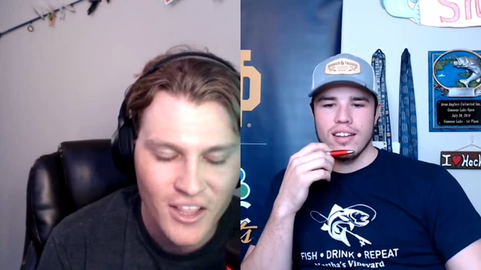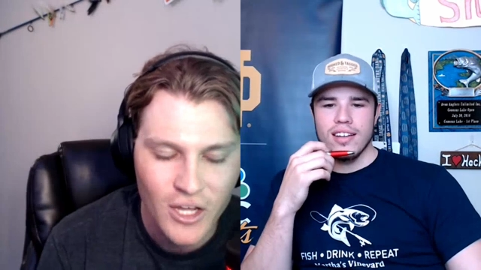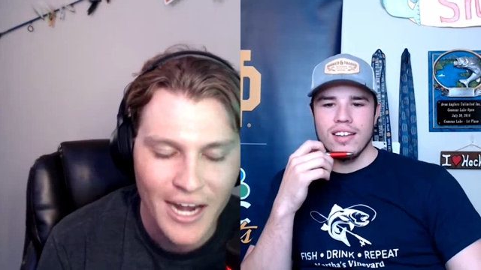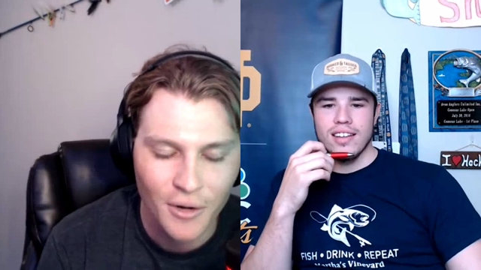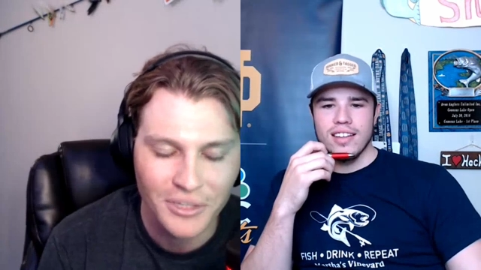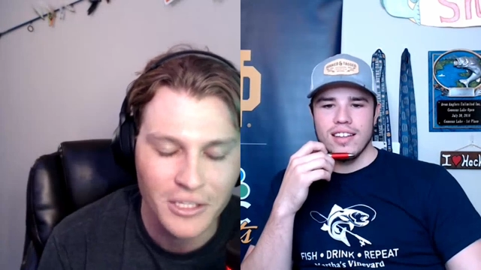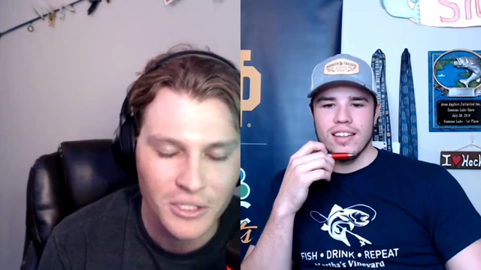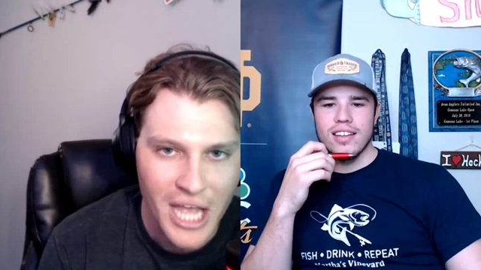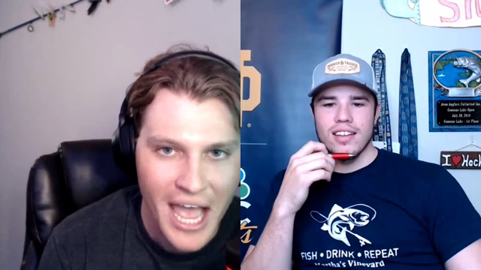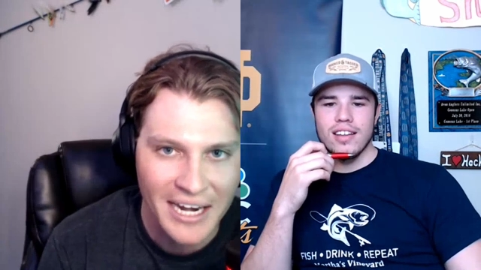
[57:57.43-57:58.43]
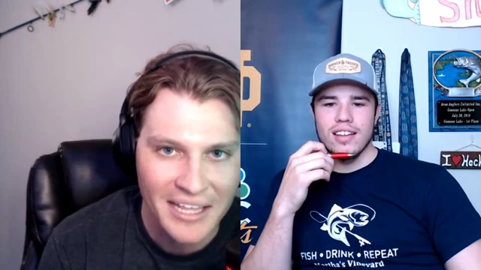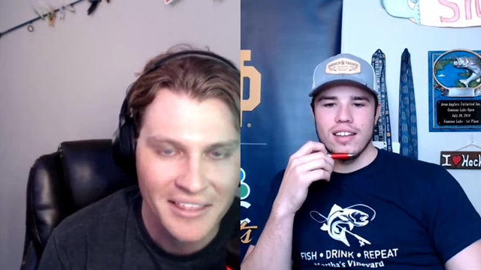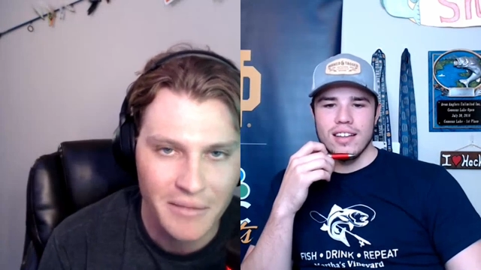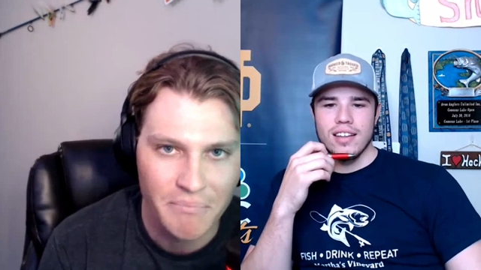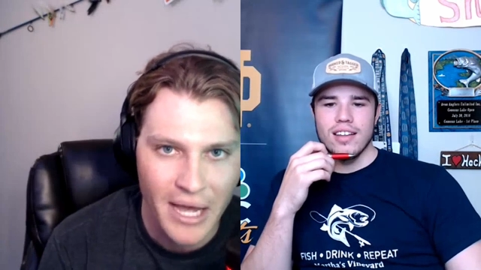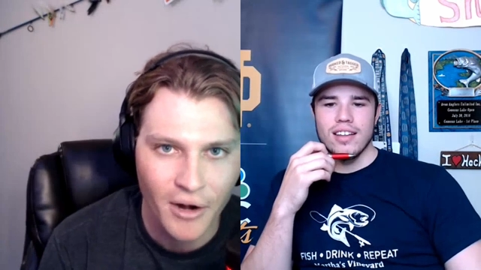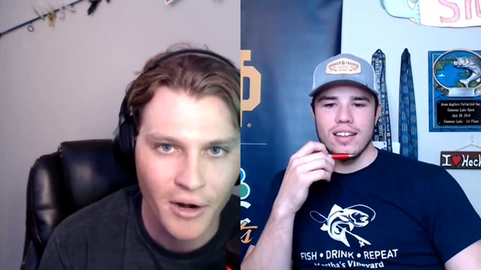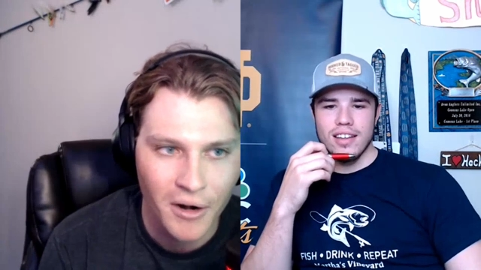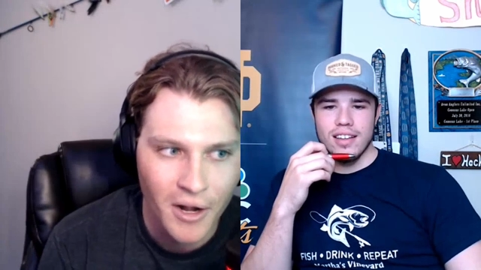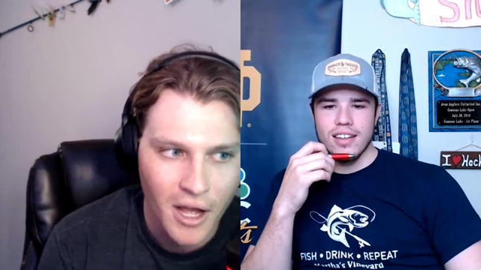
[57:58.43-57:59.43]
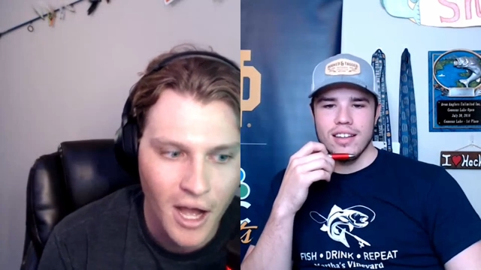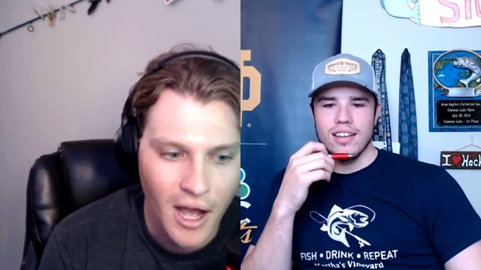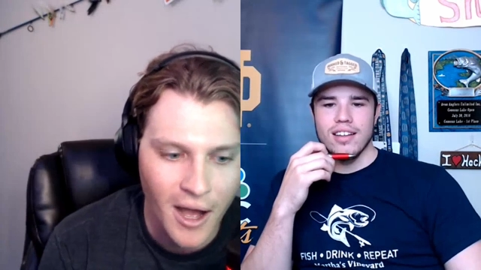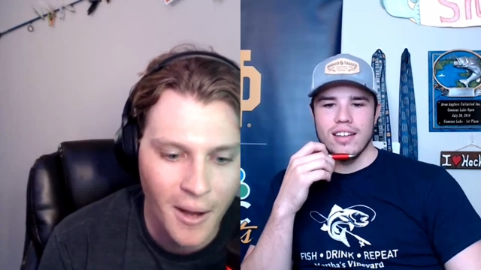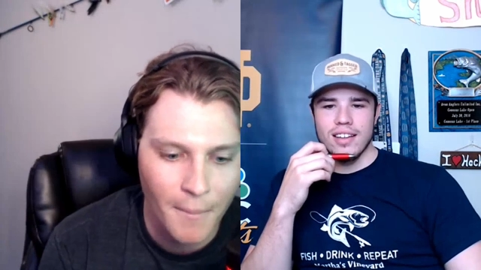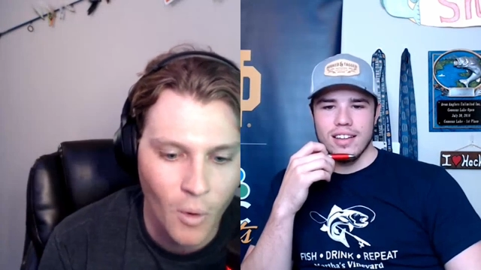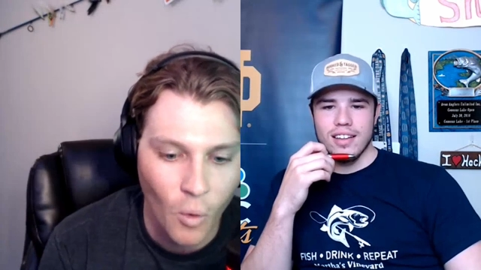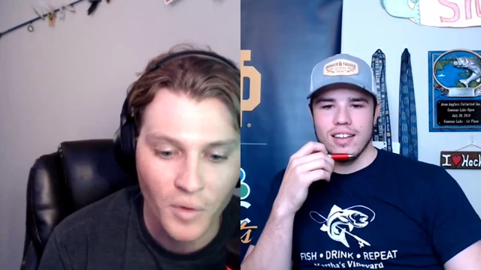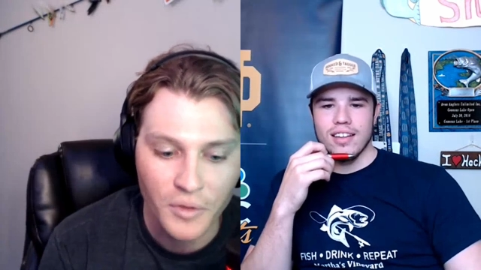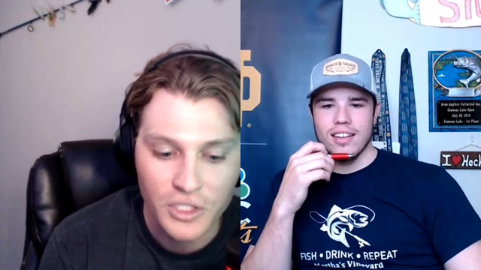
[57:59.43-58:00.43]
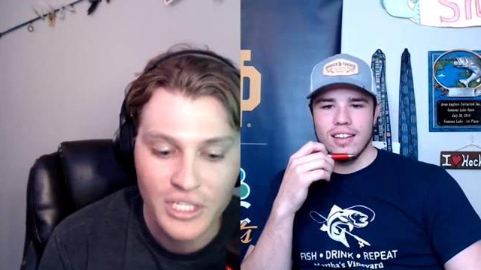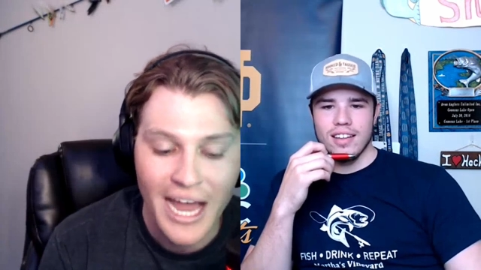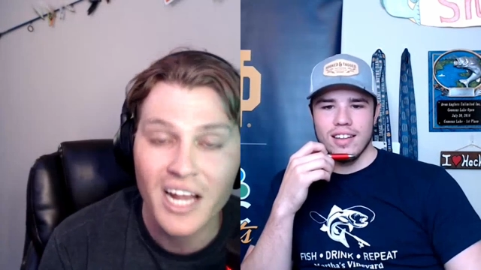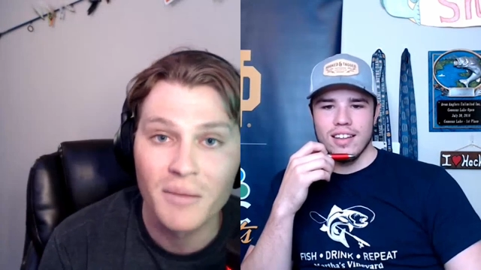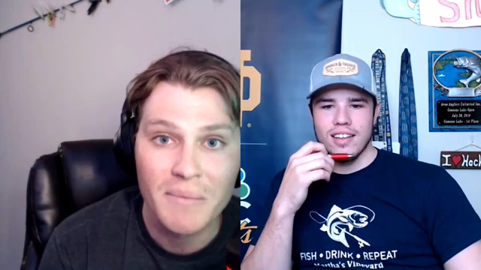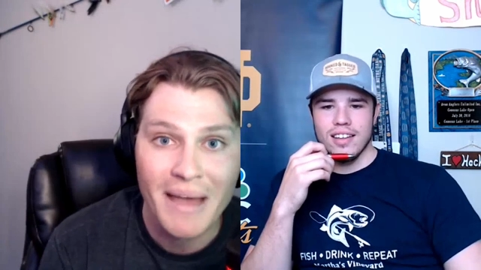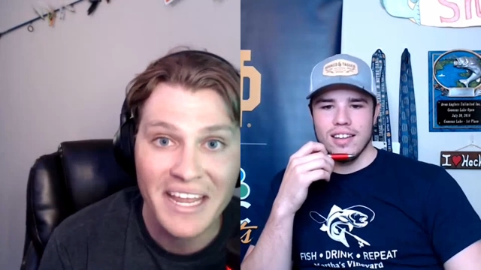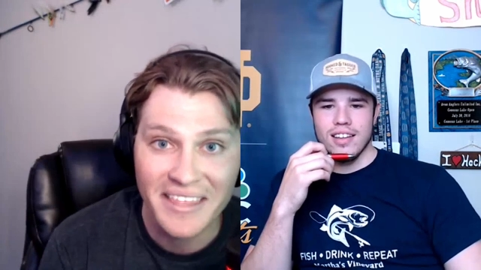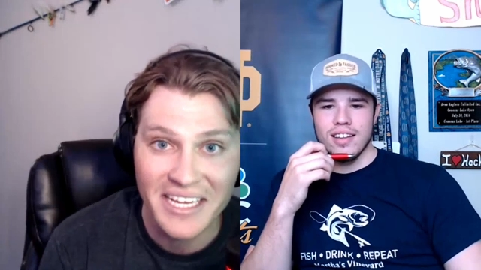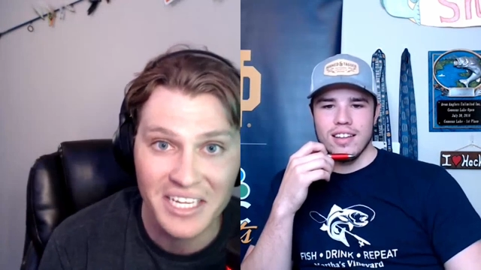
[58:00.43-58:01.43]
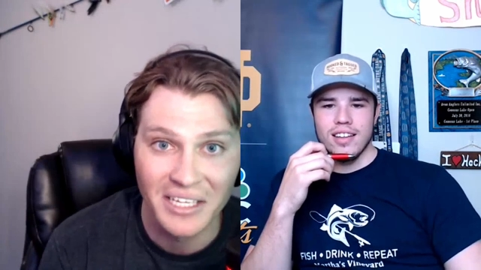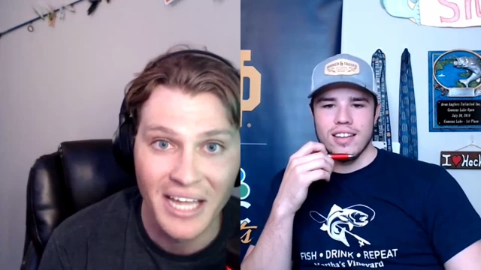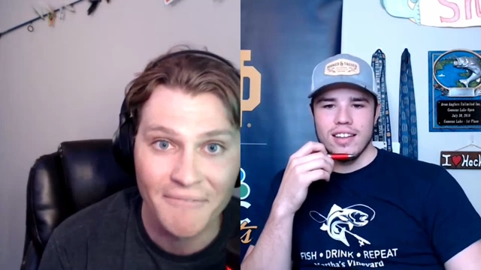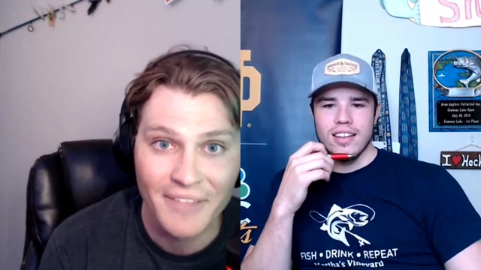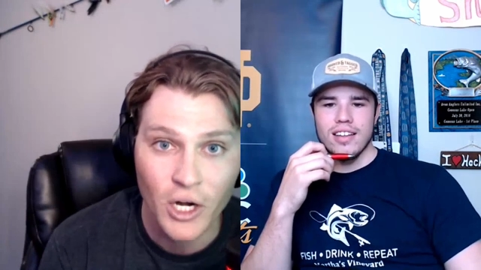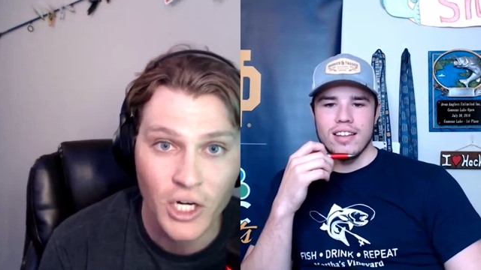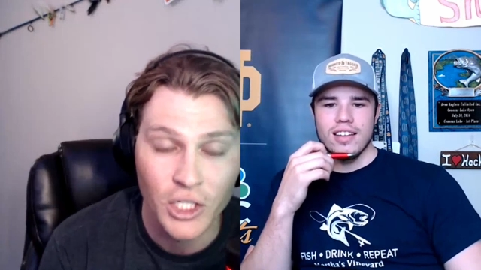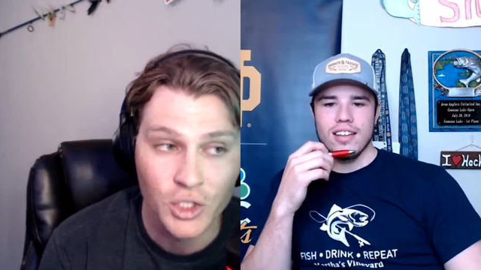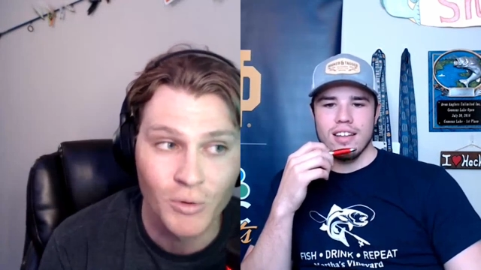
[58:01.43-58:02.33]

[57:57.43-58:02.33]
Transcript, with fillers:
Speaker 1: I don't think there's anything better um, or there's not going to be many things in life that are going to